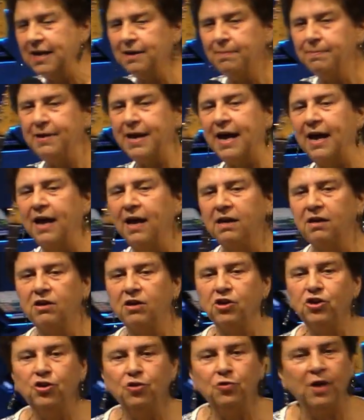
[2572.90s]
a battle
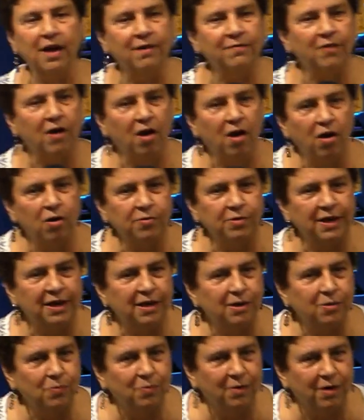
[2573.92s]
you have
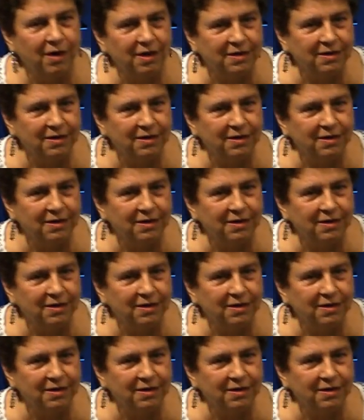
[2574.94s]
already won,